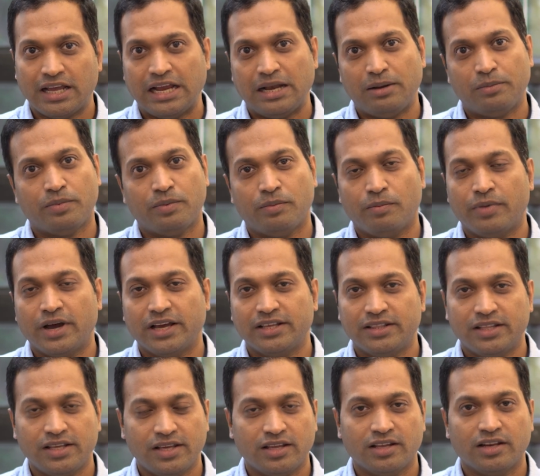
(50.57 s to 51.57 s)
helped by
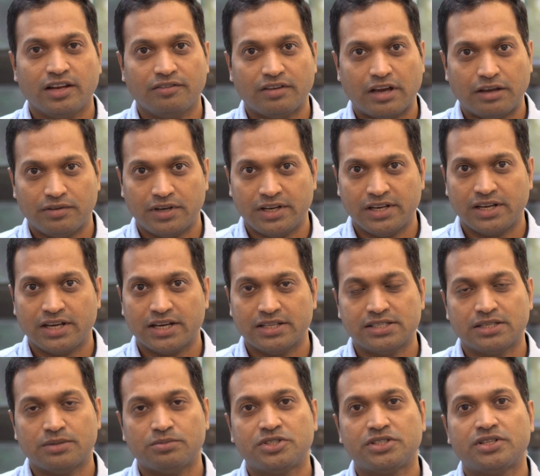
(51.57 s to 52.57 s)
the revival in
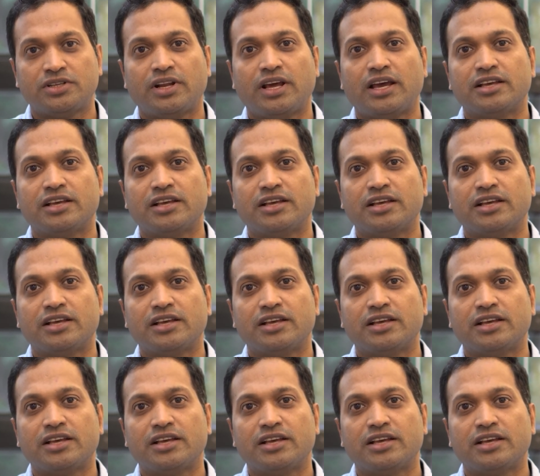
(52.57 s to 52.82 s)
consumption